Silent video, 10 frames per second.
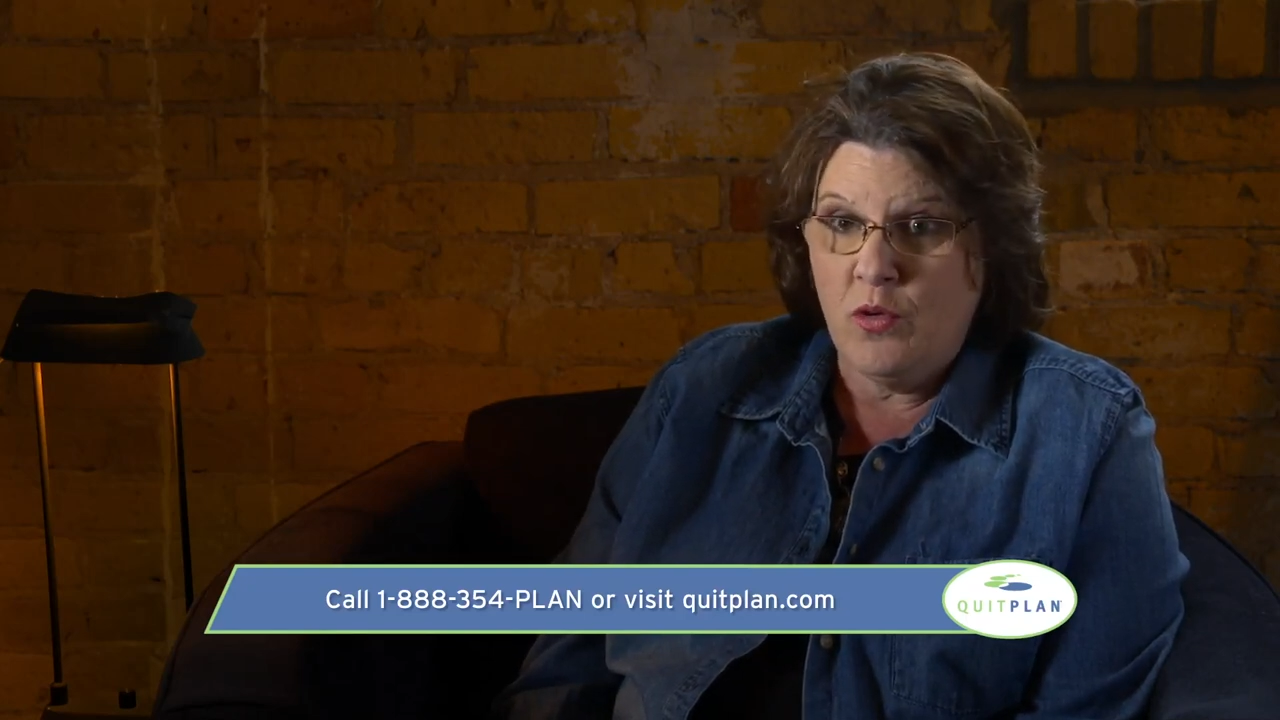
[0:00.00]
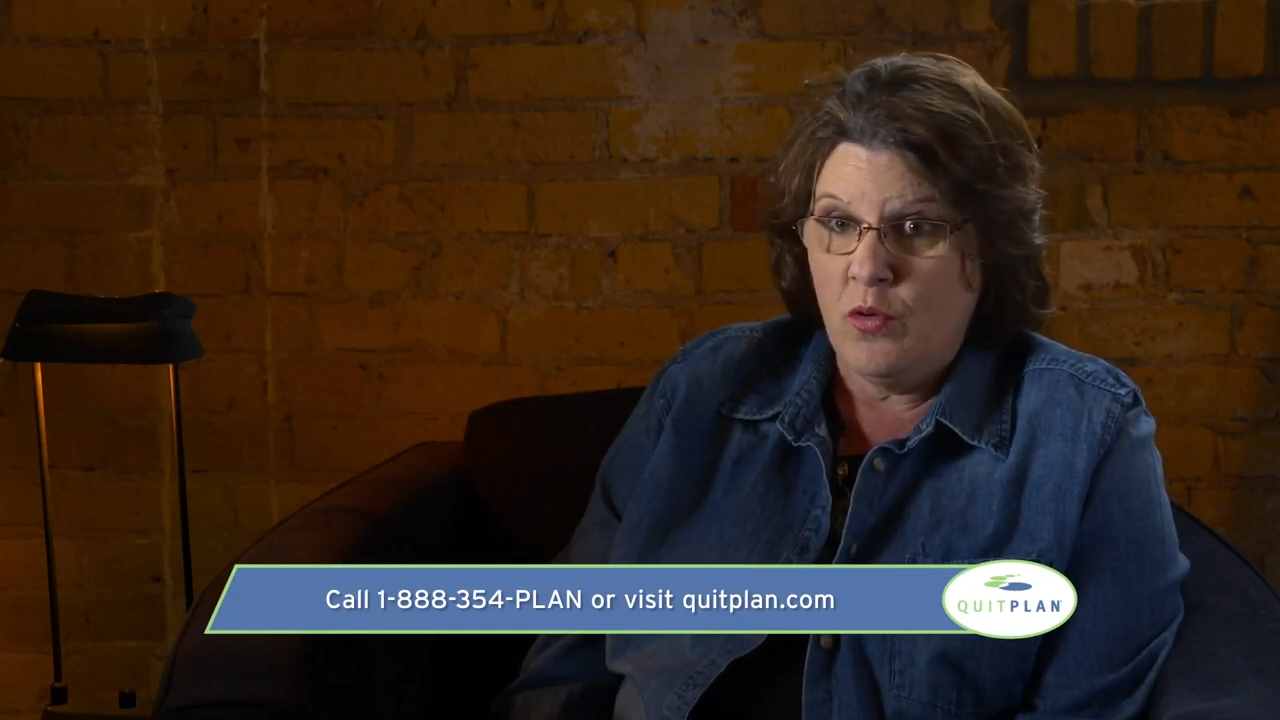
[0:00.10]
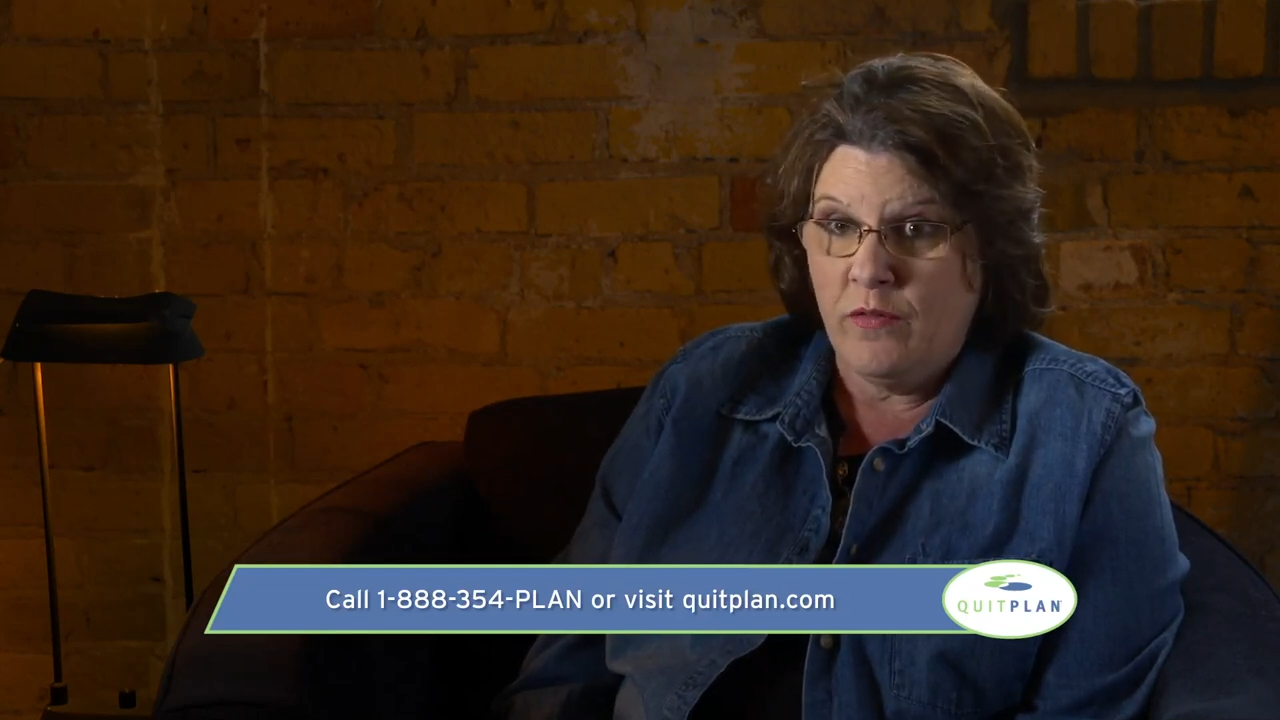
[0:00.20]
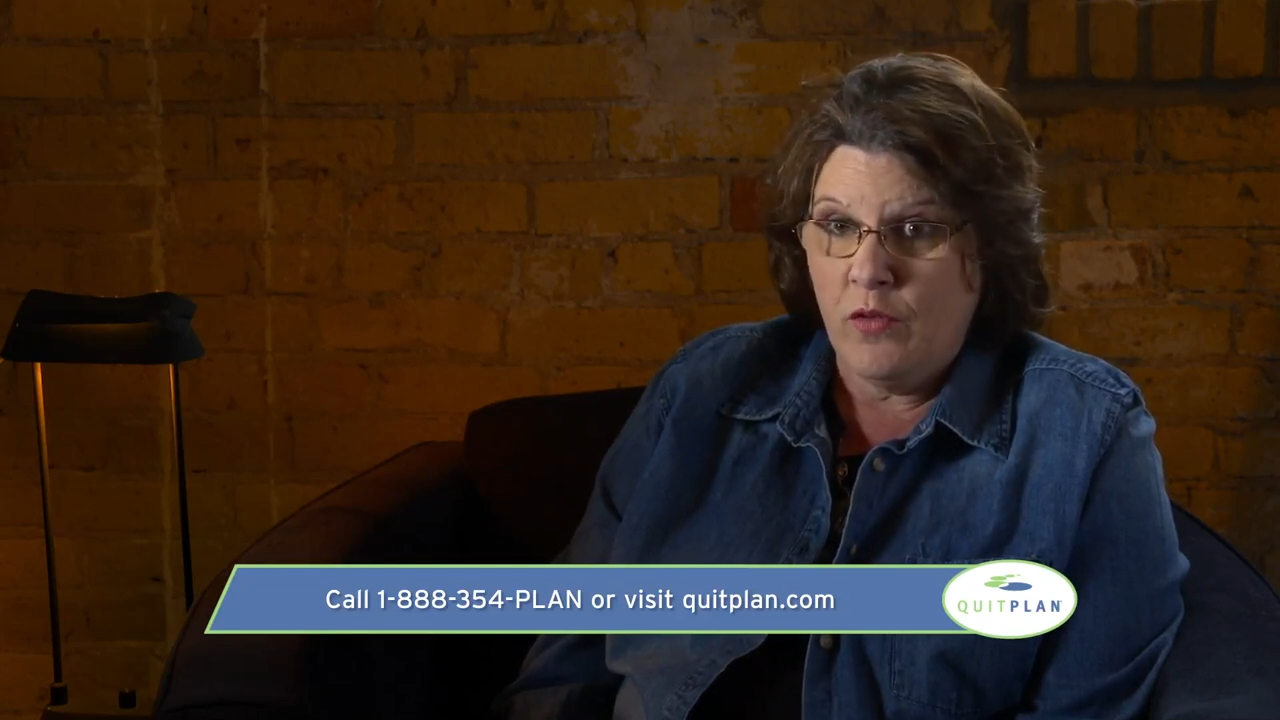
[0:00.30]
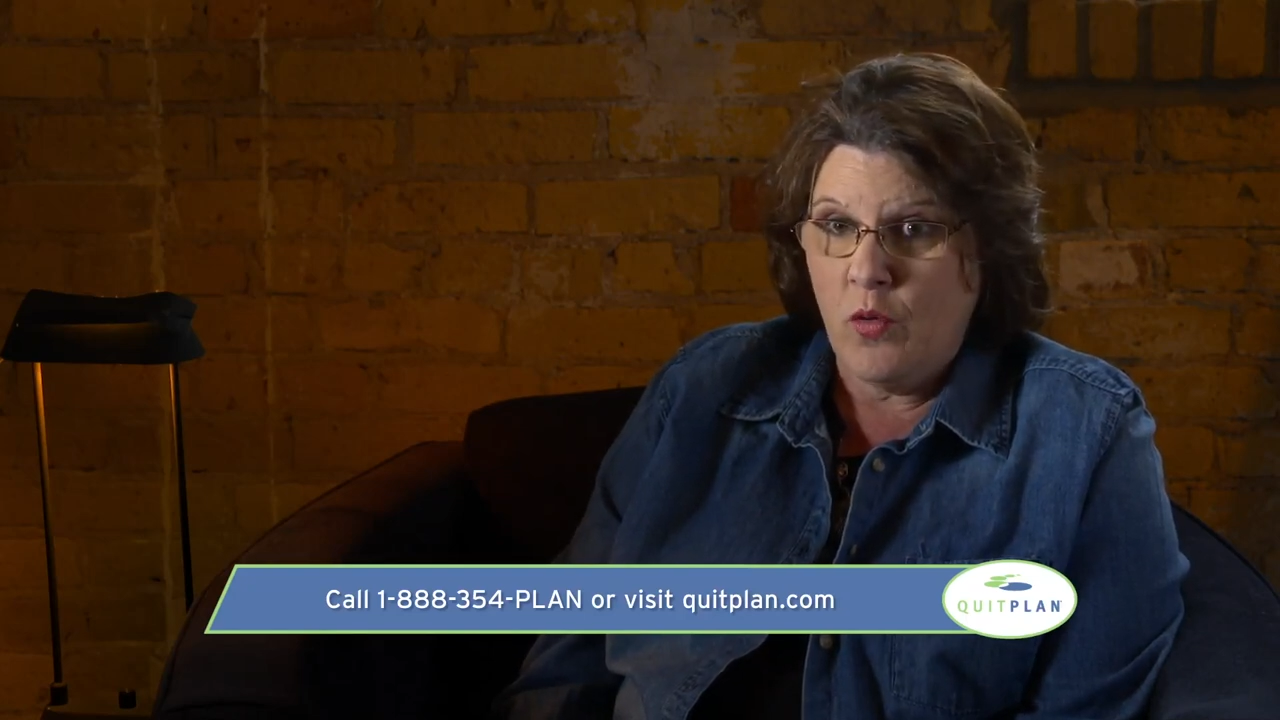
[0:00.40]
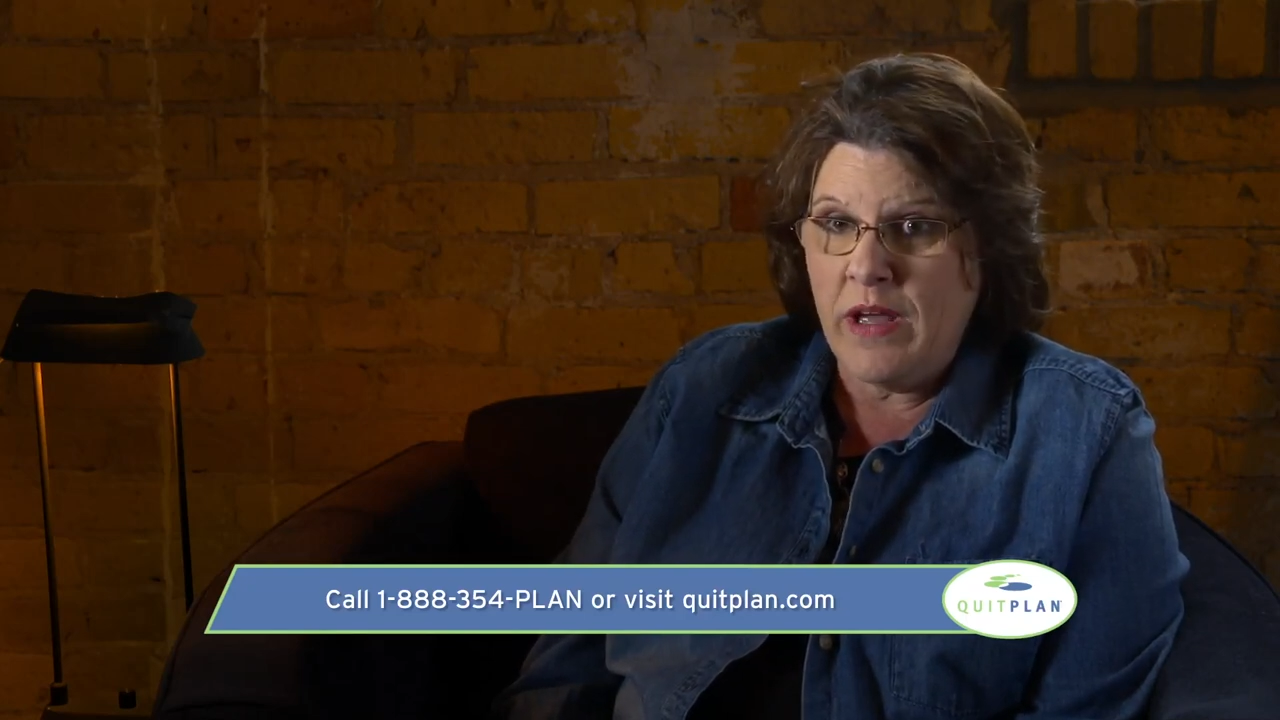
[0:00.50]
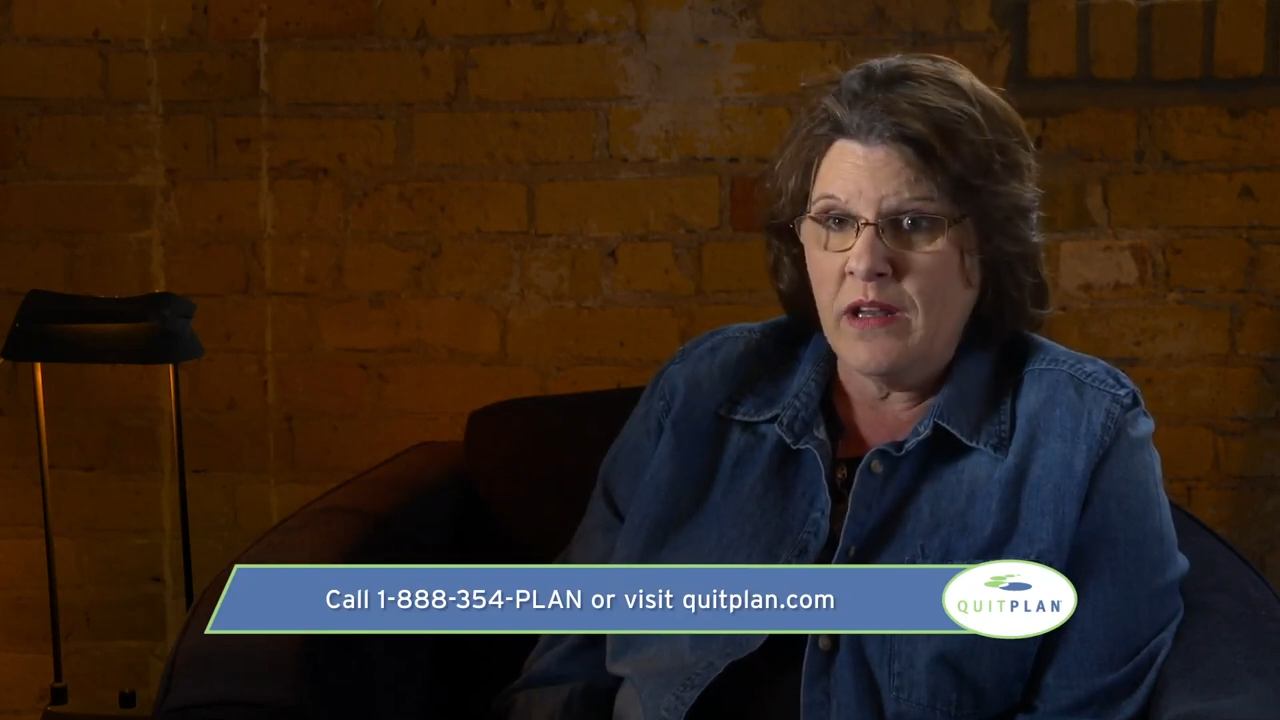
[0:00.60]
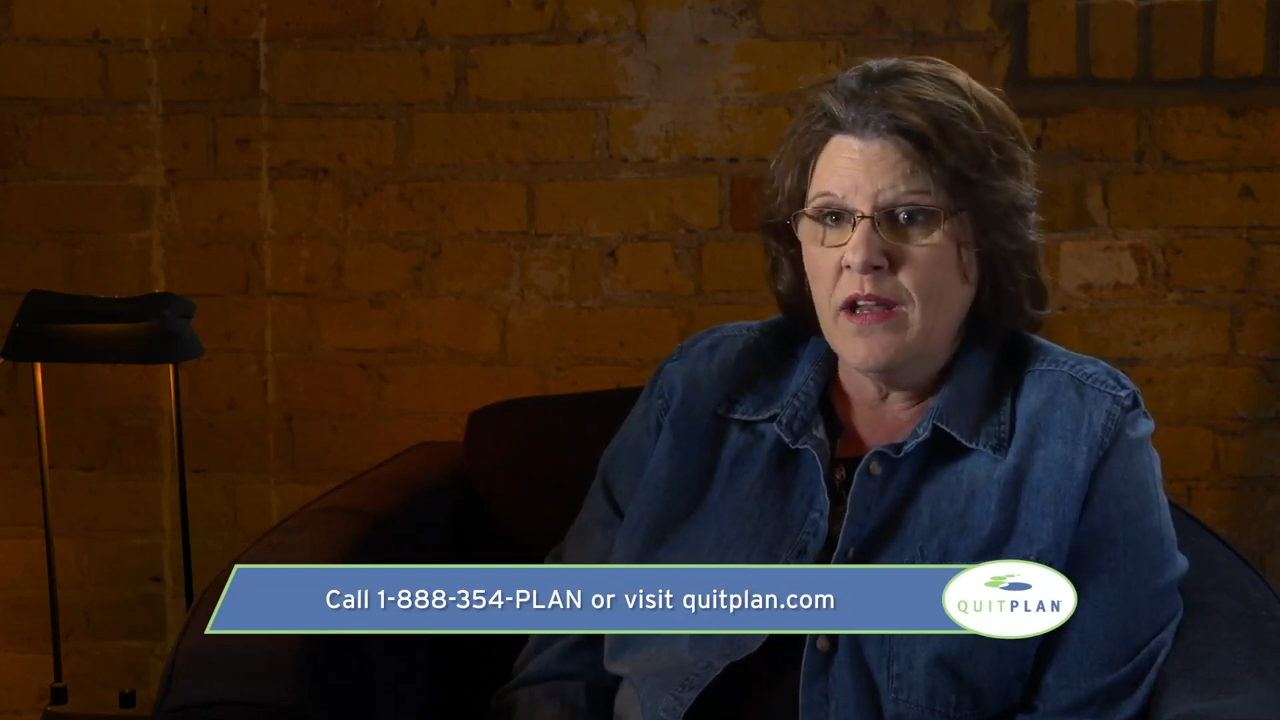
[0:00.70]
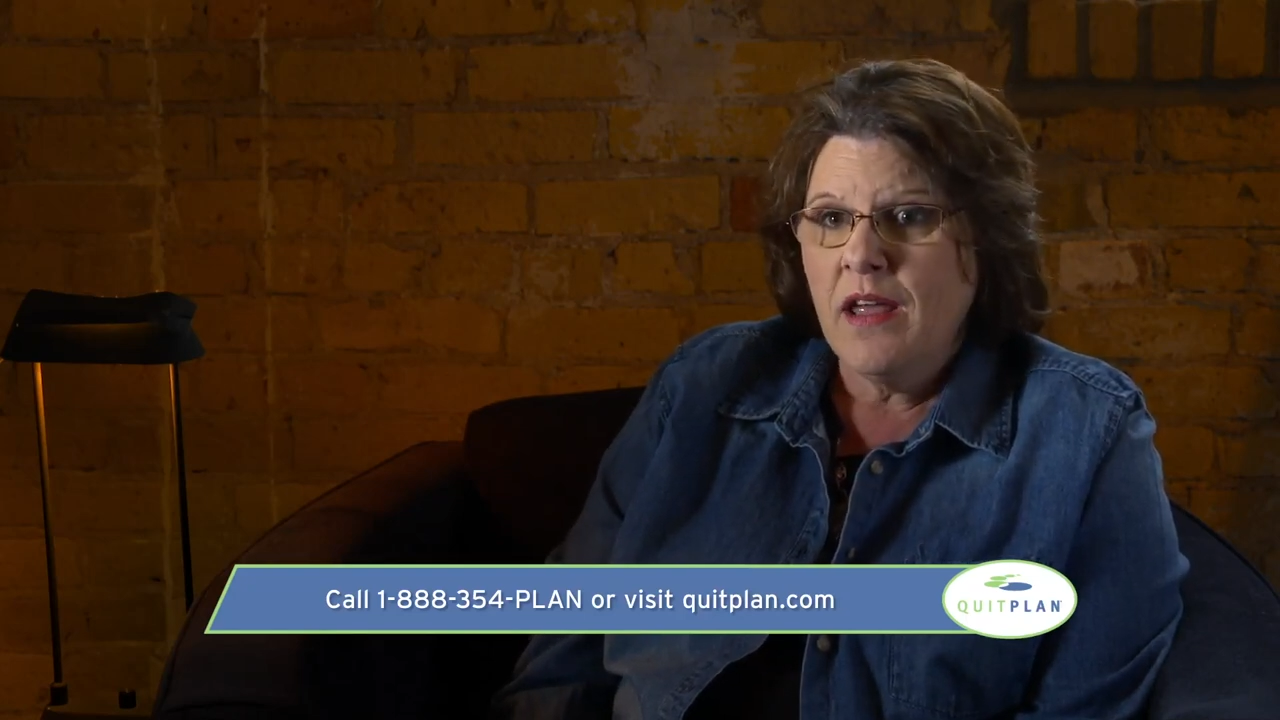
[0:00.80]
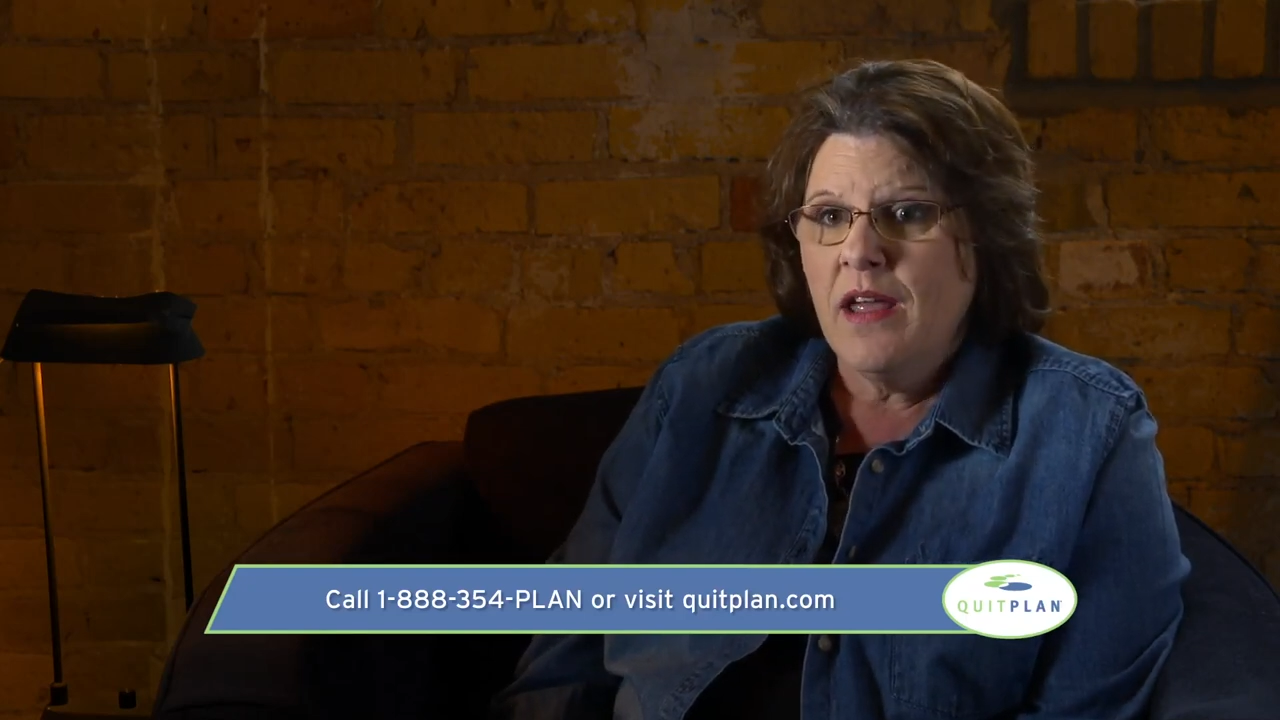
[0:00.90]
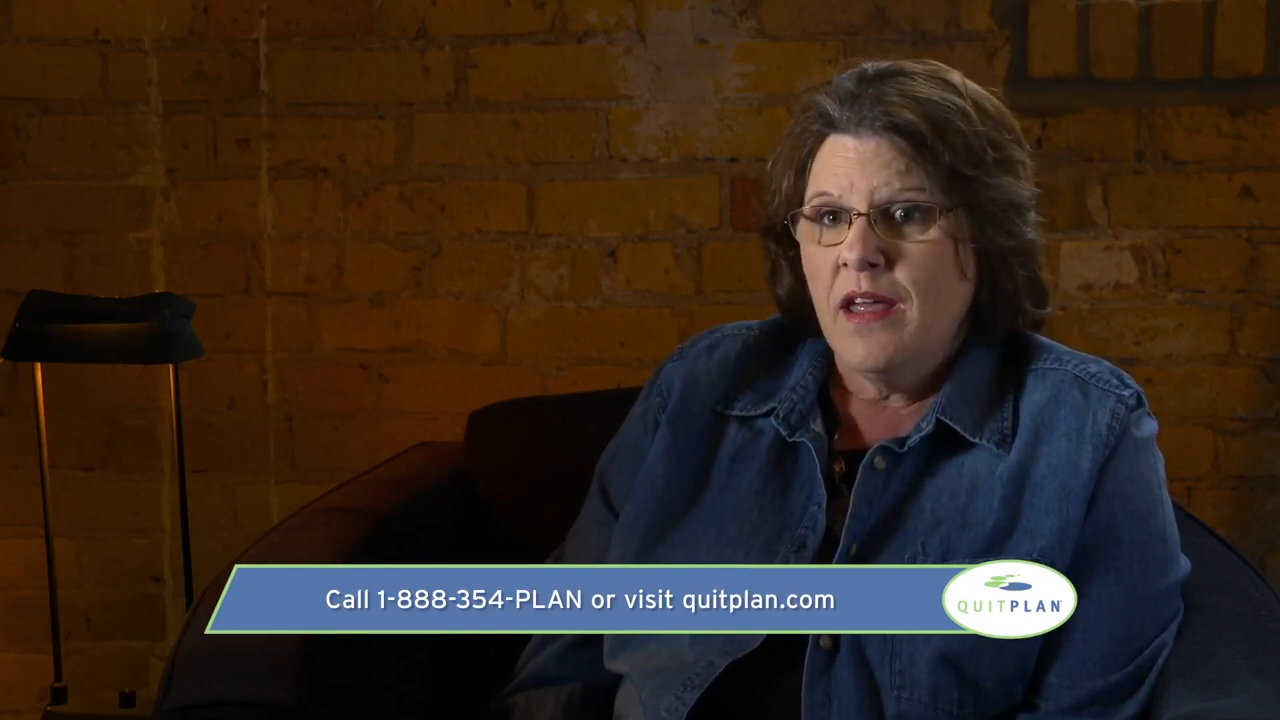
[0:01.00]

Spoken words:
who have quit,